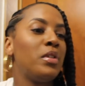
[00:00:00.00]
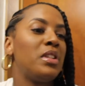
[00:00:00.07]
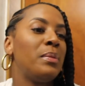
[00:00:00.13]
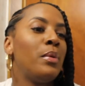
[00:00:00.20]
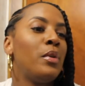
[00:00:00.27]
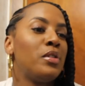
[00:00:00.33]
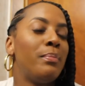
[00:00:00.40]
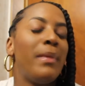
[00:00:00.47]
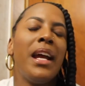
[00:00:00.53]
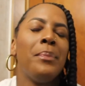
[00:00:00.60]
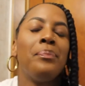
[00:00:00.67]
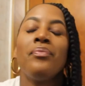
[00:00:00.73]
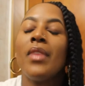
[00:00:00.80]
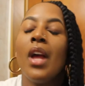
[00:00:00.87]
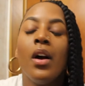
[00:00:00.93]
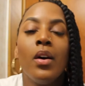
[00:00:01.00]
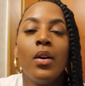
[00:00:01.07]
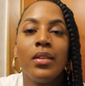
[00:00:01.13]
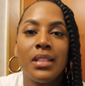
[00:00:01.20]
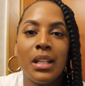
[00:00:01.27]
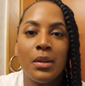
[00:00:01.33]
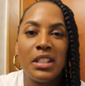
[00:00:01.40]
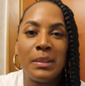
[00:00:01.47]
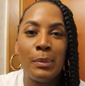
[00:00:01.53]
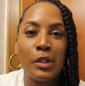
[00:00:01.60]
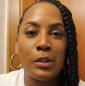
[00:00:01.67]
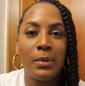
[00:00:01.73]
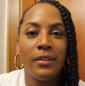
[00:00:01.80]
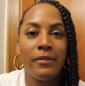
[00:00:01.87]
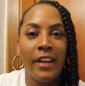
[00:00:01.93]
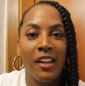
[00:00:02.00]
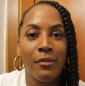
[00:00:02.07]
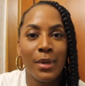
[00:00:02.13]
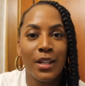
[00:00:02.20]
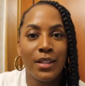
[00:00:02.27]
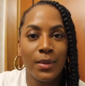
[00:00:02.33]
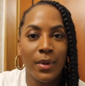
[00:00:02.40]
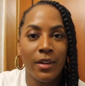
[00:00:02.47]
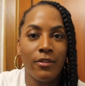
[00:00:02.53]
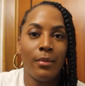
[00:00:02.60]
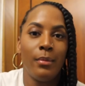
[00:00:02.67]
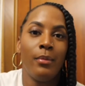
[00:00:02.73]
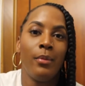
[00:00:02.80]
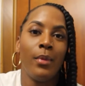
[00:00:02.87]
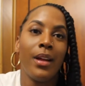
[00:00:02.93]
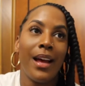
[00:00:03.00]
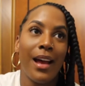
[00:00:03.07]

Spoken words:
was supposed to be 5 minutes away from the